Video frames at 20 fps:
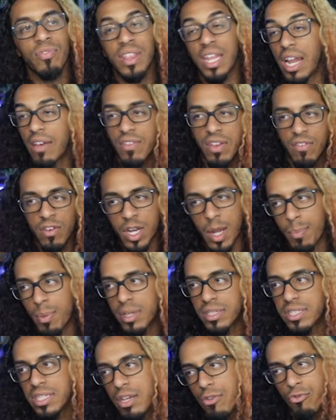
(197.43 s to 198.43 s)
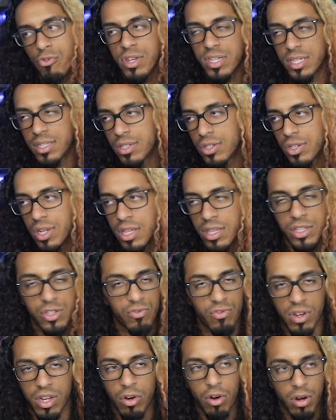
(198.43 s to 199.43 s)
that I've given up on seeing Frieza in this, in
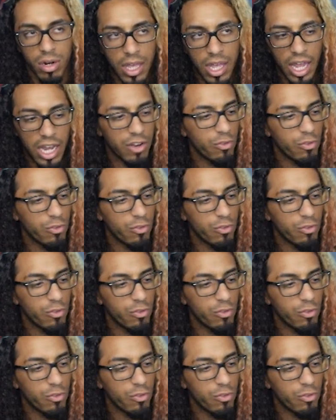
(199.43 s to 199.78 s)
this freaking arc.